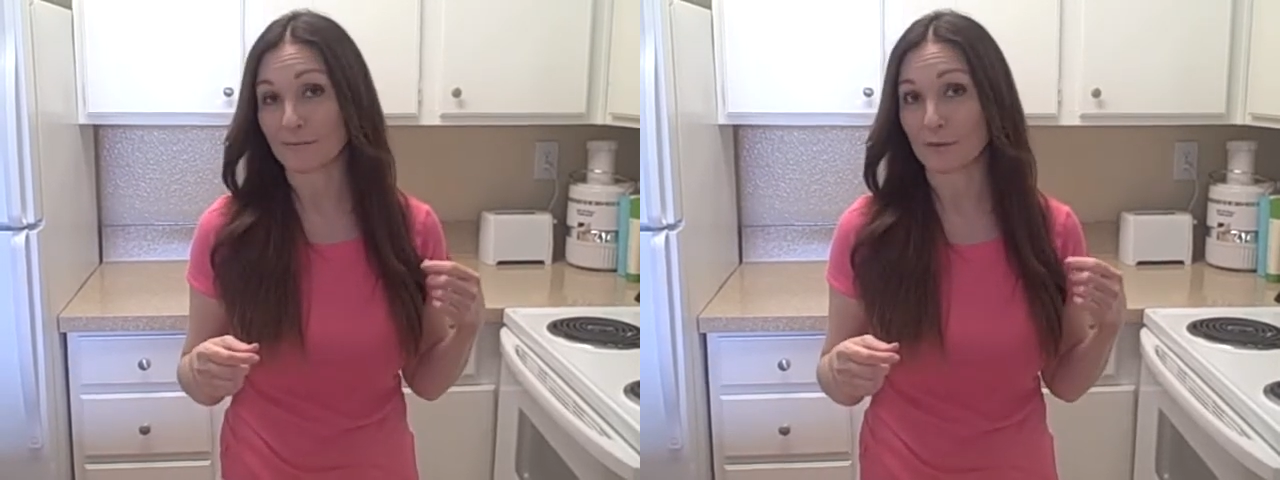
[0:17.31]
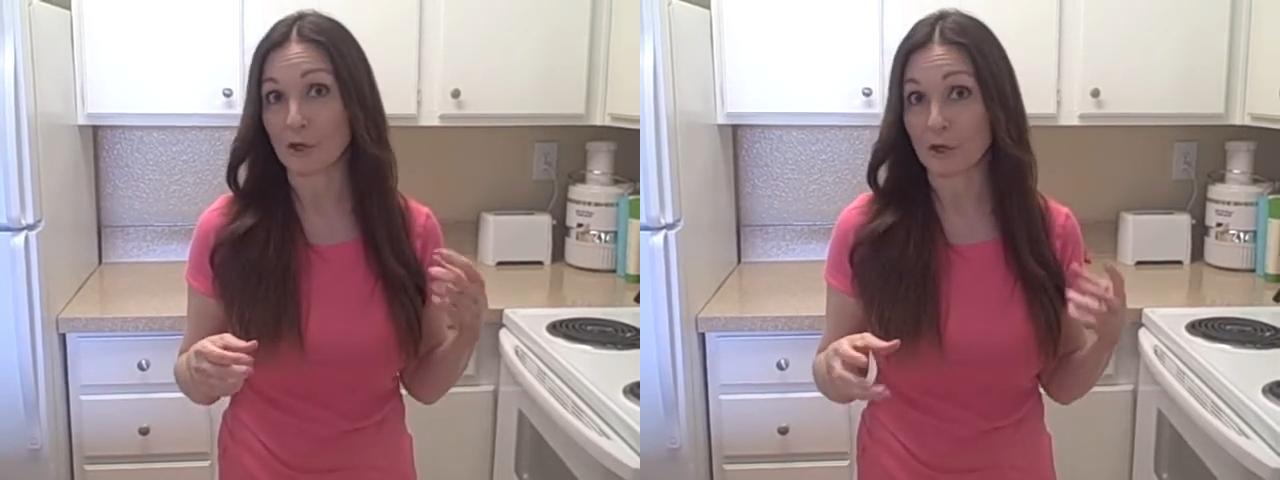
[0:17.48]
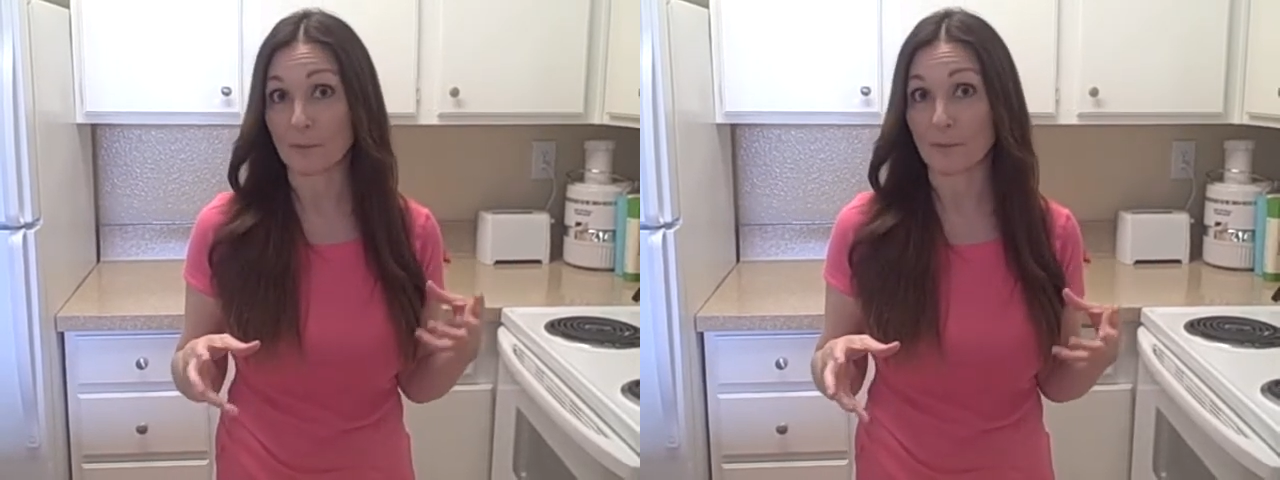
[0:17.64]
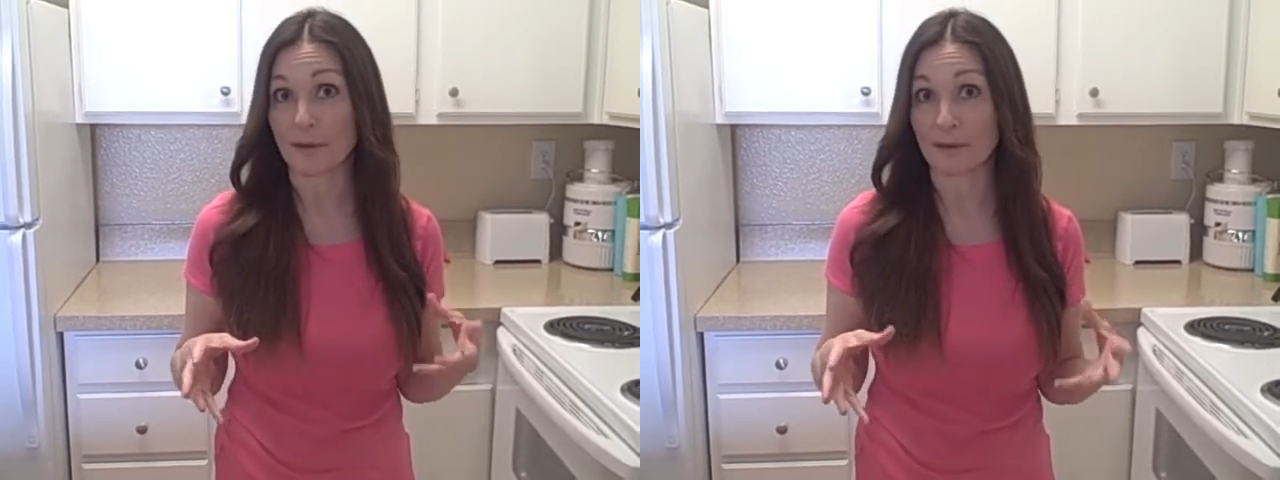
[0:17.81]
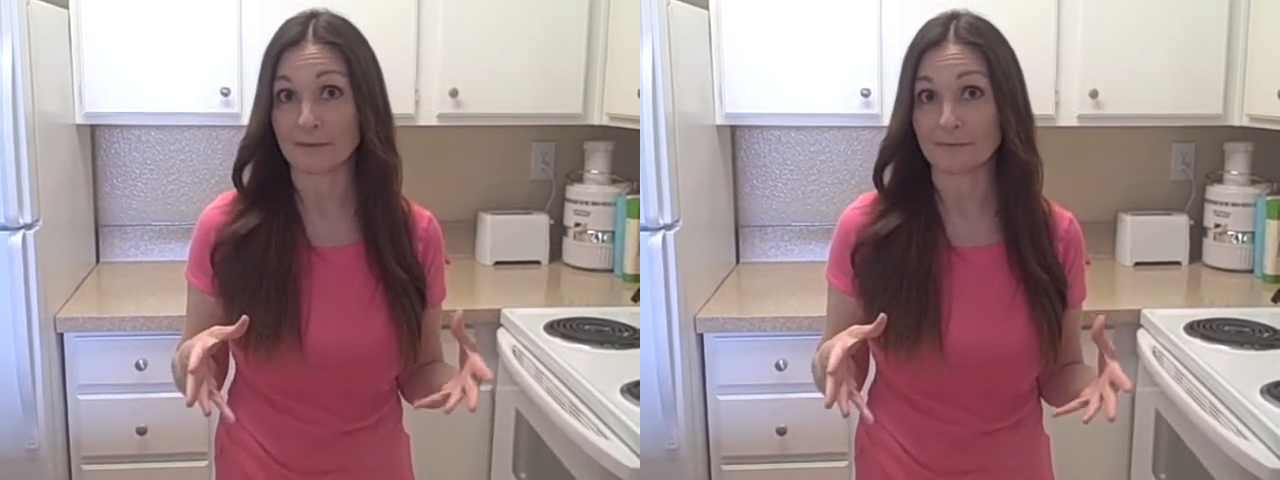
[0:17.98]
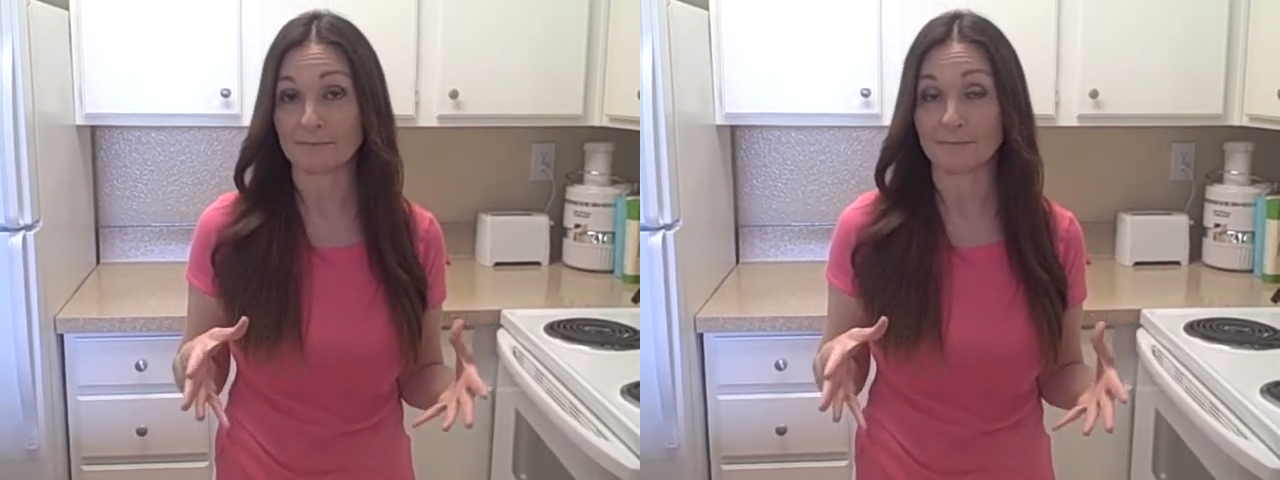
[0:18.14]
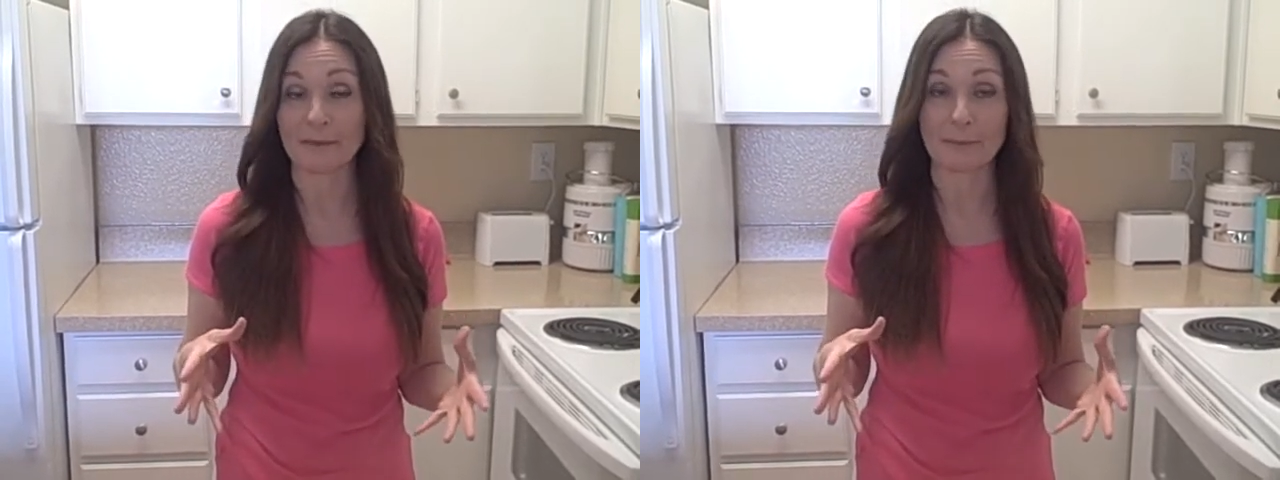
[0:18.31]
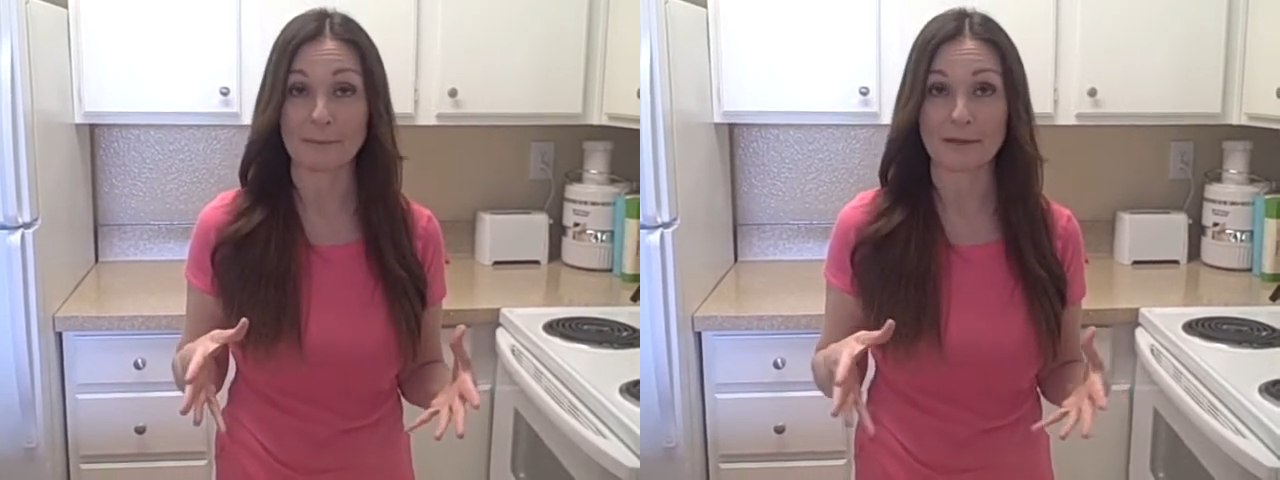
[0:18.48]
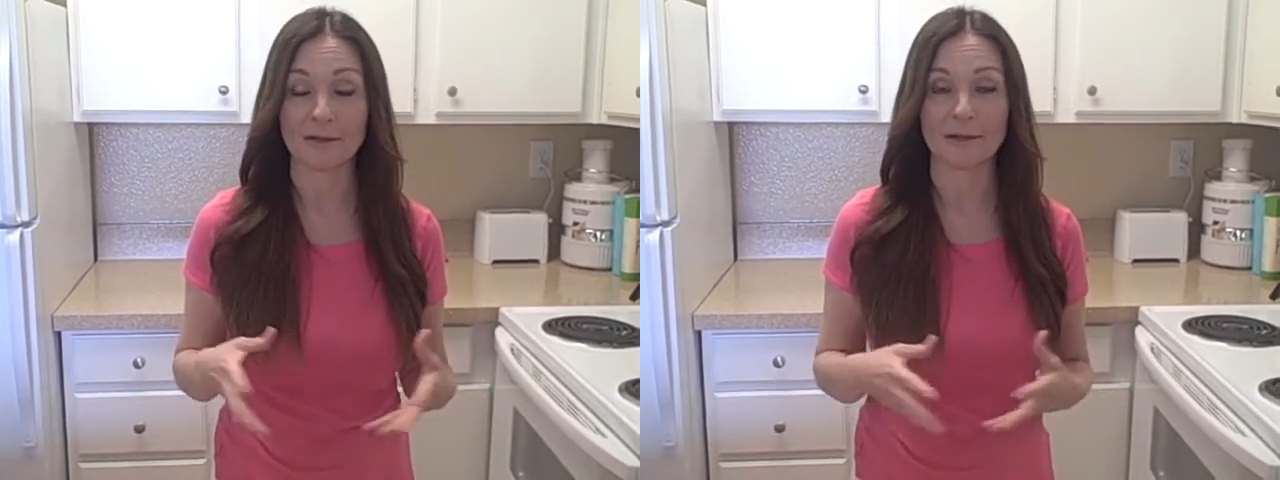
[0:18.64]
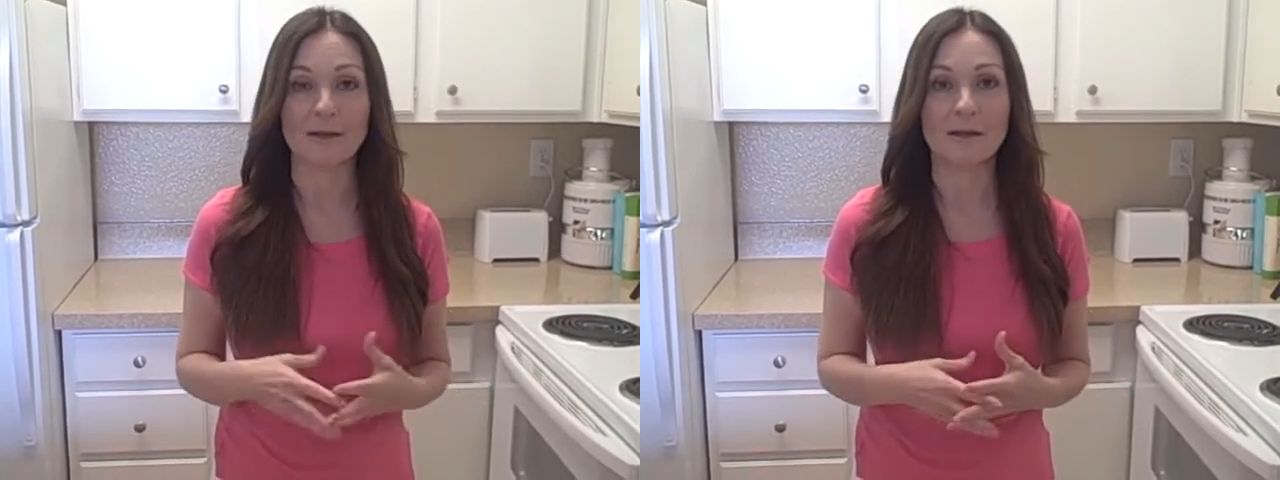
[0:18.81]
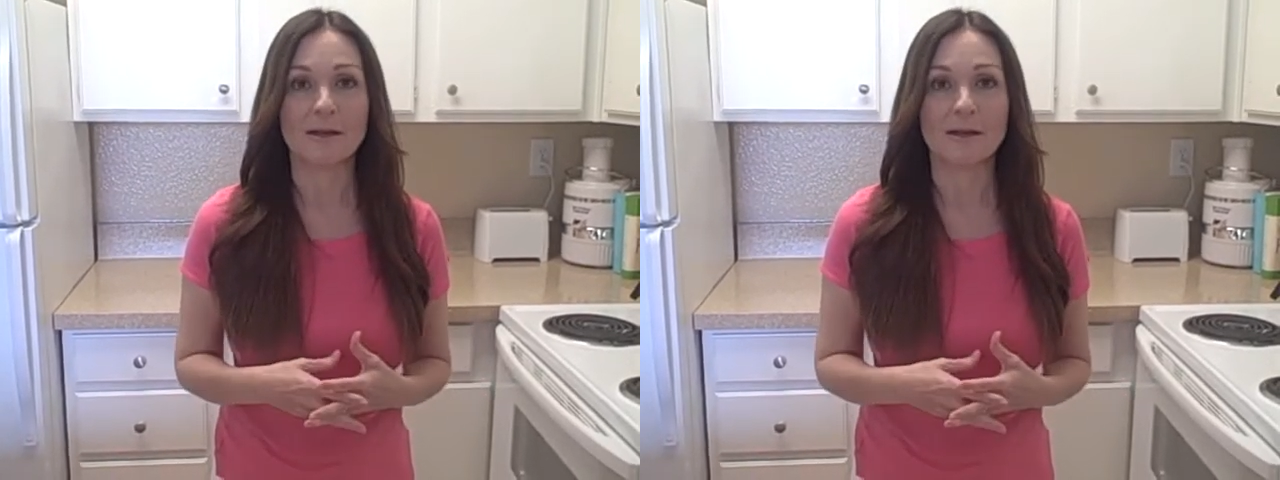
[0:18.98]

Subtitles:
and cook a big meal?